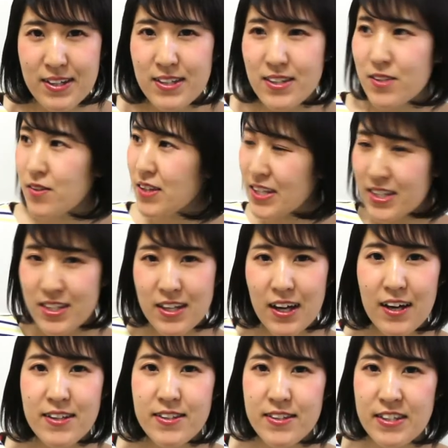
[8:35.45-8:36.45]
So this
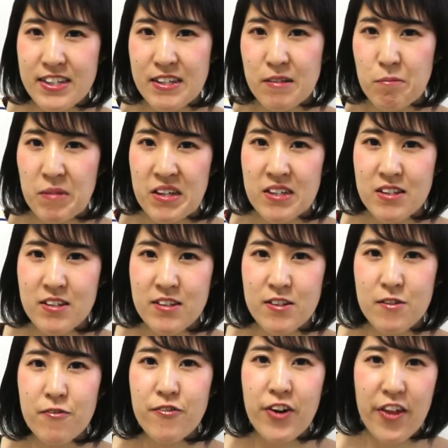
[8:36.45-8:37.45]
kanji means
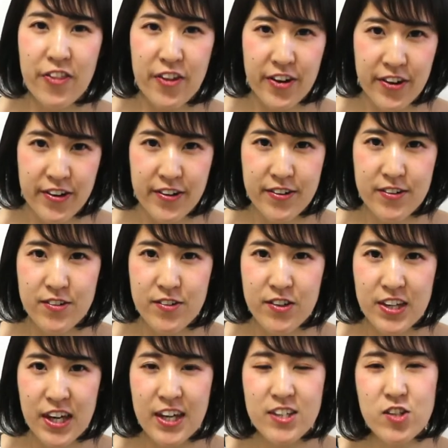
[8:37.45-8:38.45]
feather.
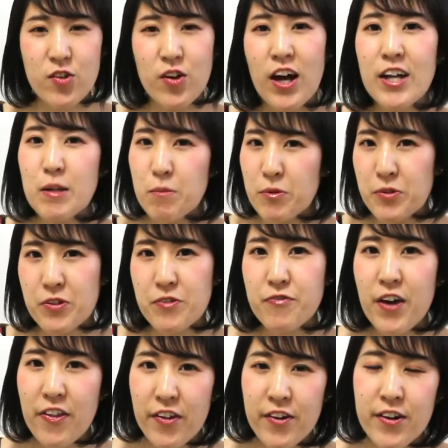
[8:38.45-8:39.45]
Okay, so animal's
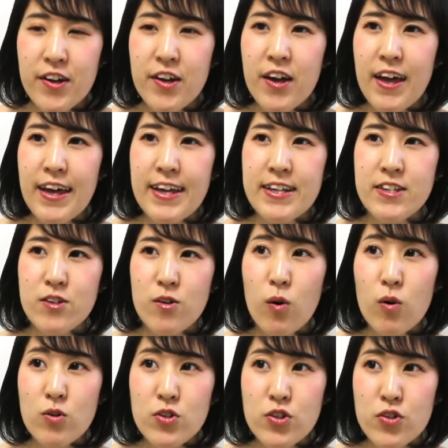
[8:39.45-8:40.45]
feather and
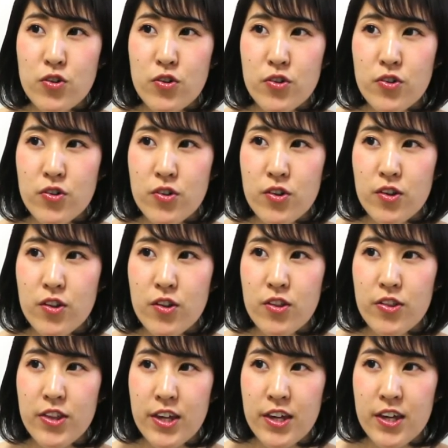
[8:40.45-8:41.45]
also
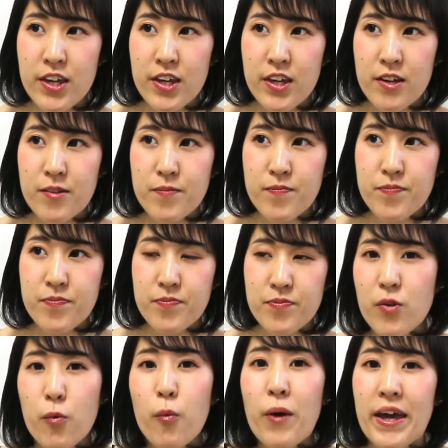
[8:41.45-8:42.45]
the
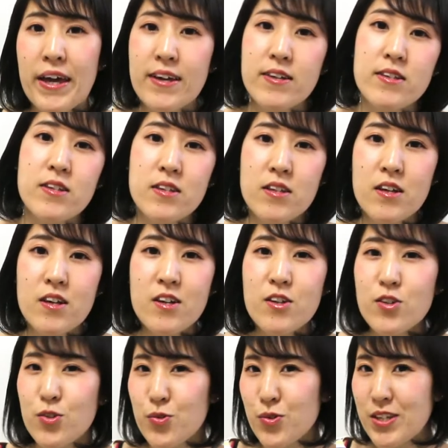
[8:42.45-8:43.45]
the wings.
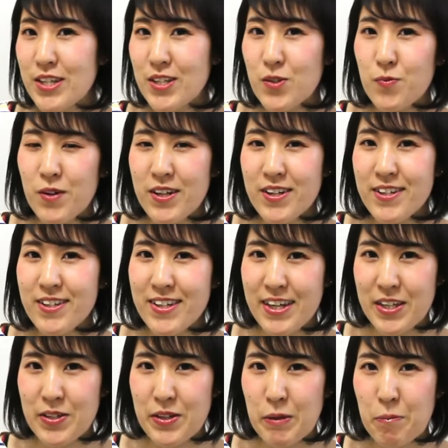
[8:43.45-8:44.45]
So this one,
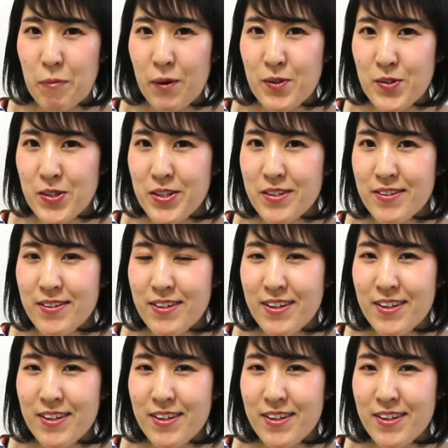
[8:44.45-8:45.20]
can you imagine?